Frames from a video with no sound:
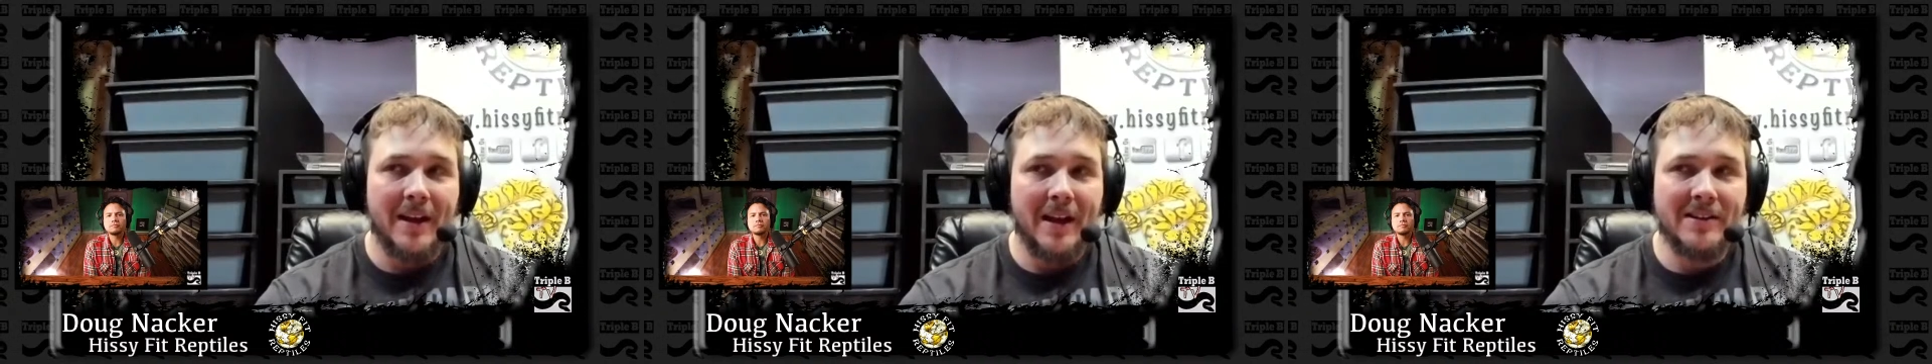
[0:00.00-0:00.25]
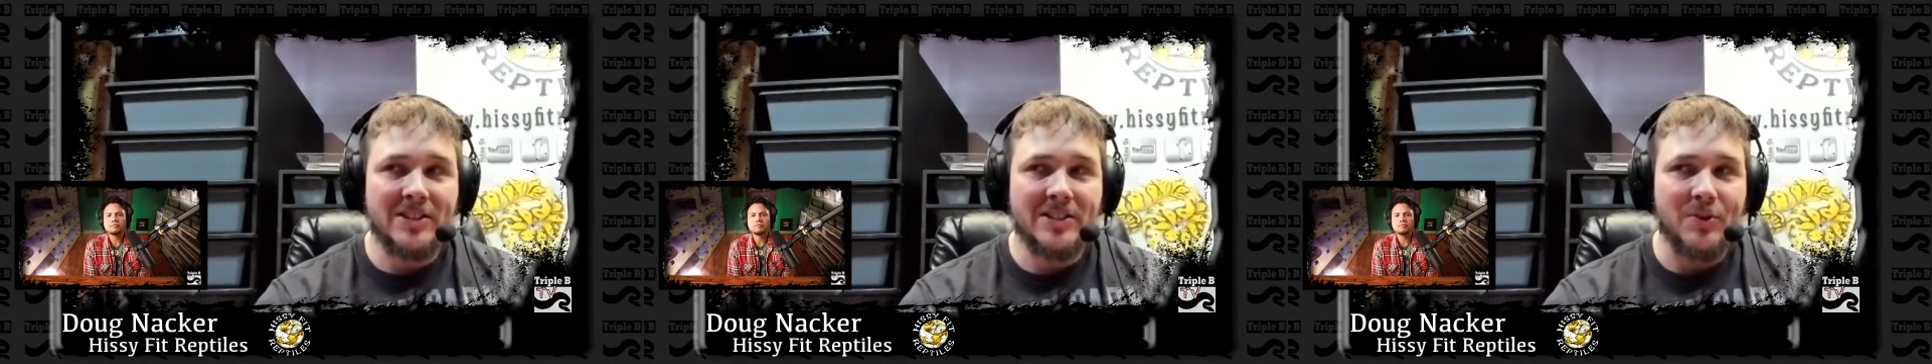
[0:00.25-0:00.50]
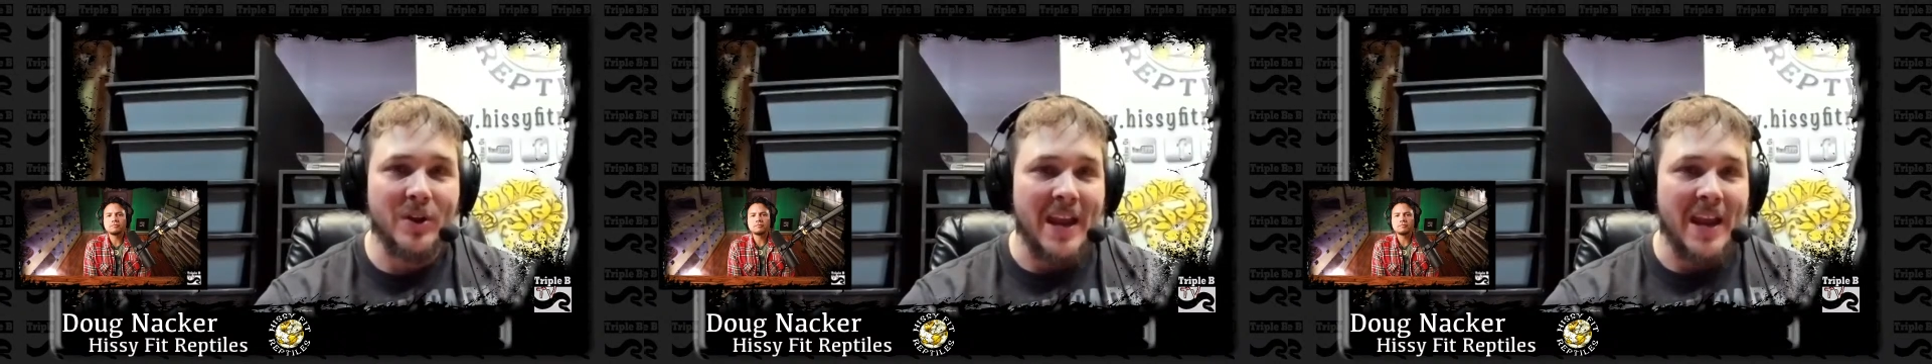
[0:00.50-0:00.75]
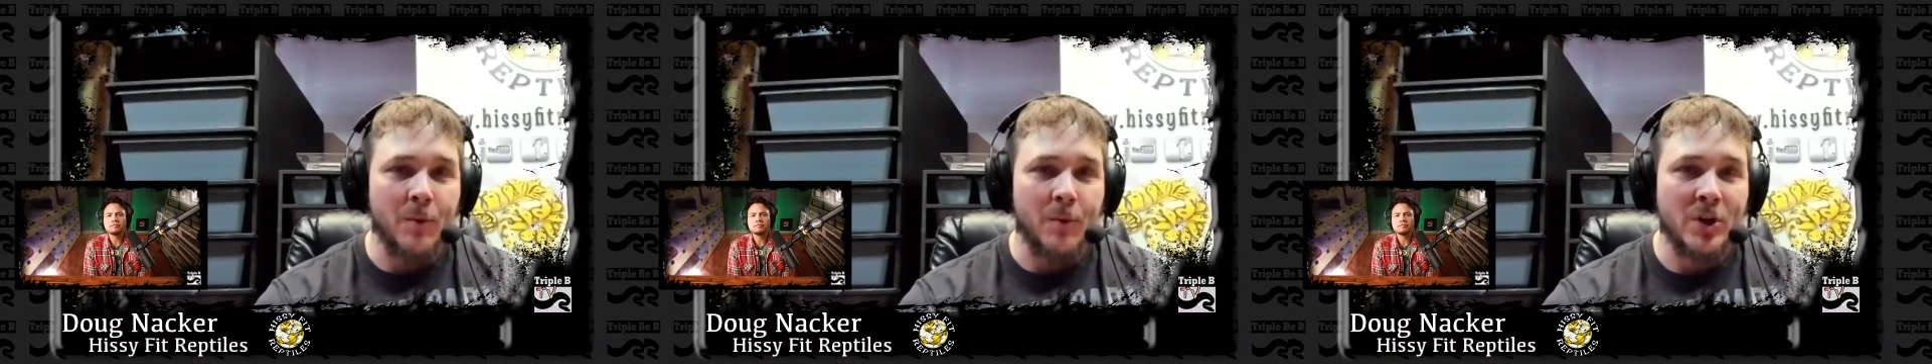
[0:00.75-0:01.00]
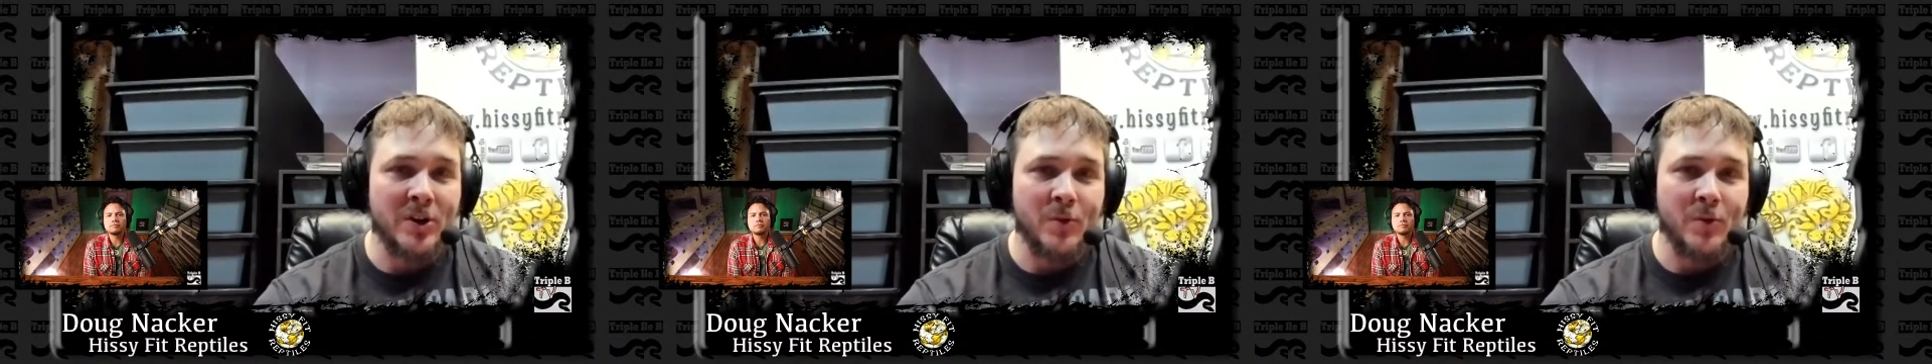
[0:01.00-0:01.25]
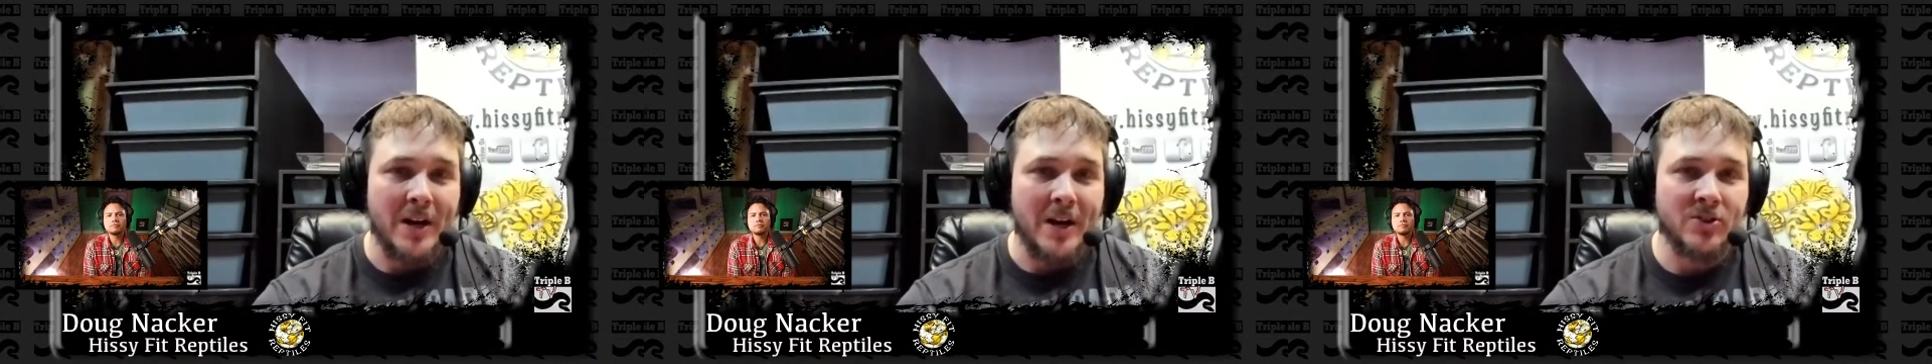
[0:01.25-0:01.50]
she really can't work during the
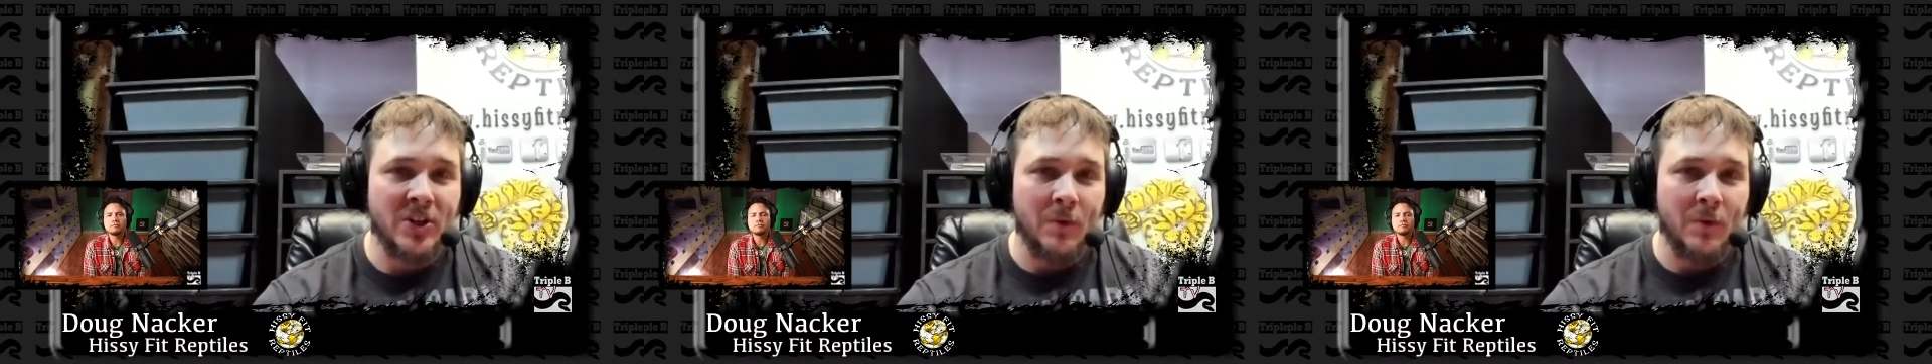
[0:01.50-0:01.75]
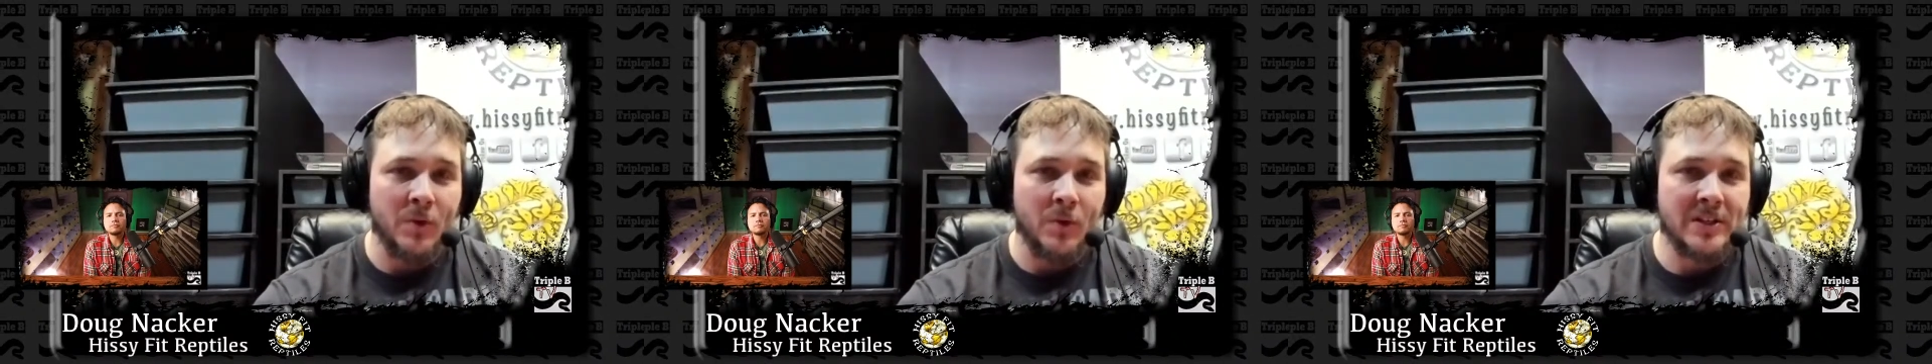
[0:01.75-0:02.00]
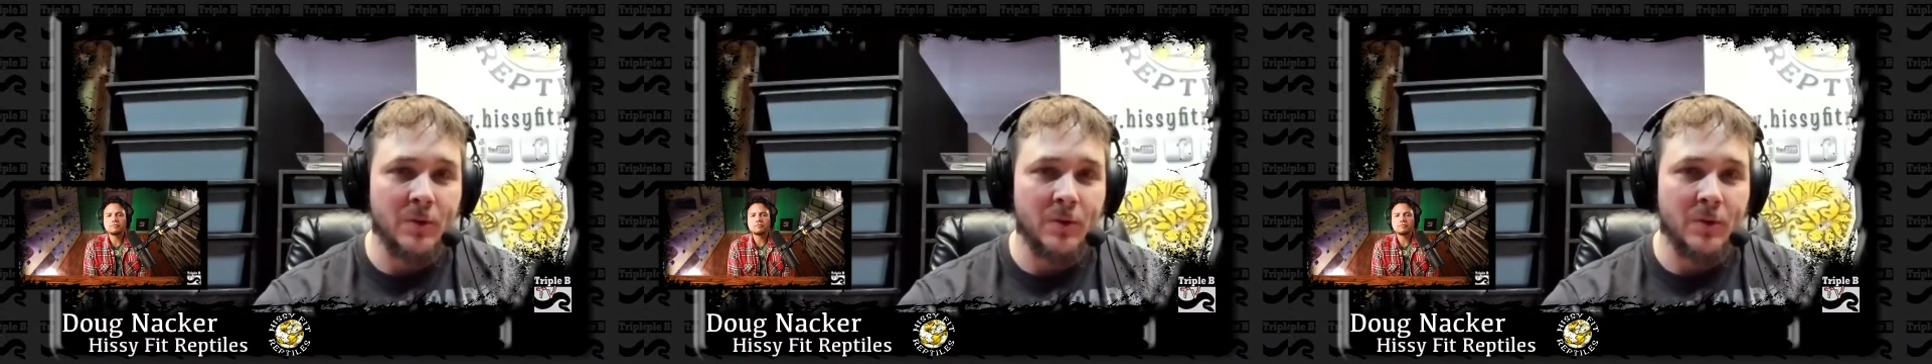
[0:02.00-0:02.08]
week, so she only works on